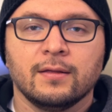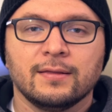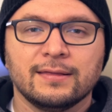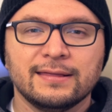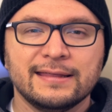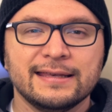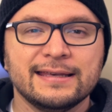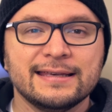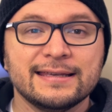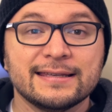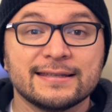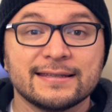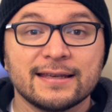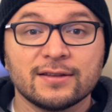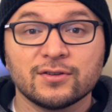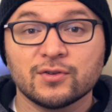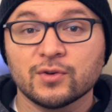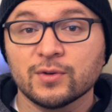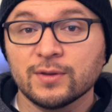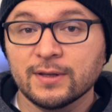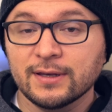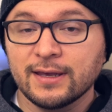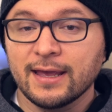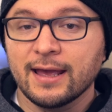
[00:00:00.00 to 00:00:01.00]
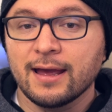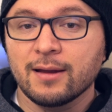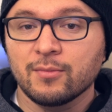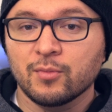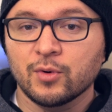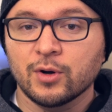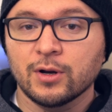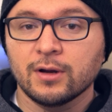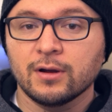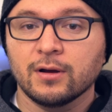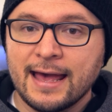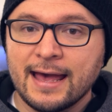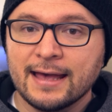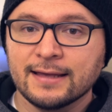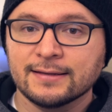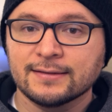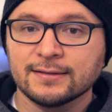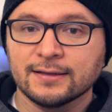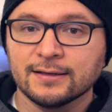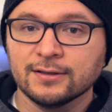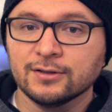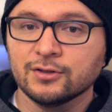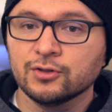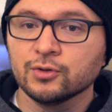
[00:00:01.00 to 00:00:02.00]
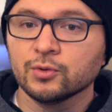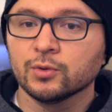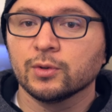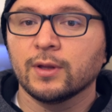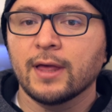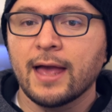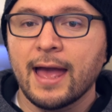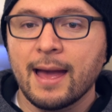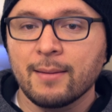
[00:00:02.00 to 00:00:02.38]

The sensor in the camera has a dual